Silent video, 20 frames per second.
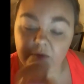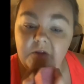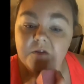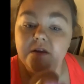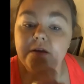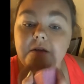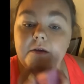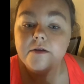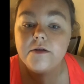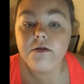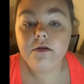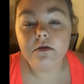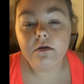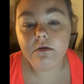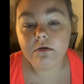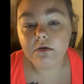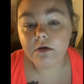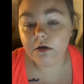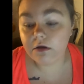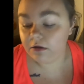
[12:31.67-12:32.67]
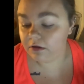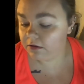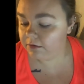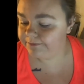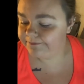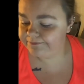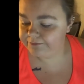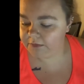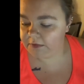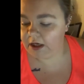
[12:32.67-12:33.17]
think it's a little girl.
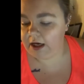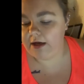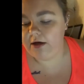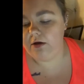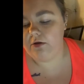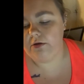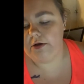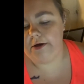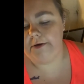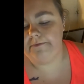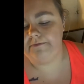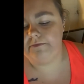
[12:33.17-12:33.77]
I don't know.